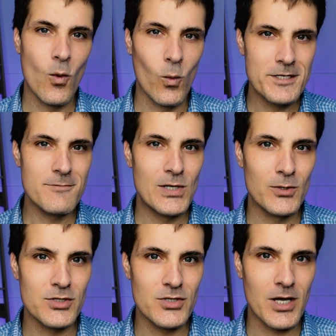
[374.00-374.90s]
When you
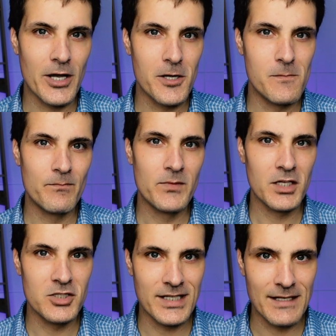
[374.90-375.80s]
build a new home,
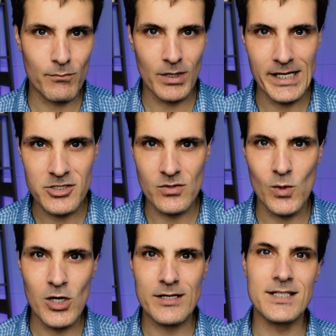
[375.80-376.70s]
you get brand new
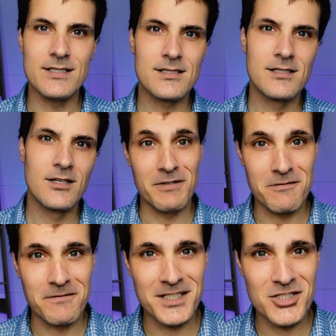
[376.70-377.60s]
warranties for
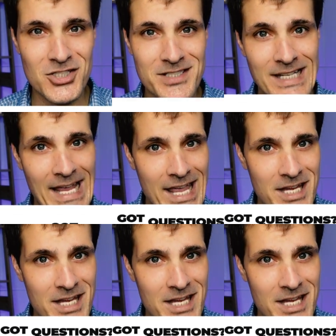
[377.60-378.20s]
your fixtures,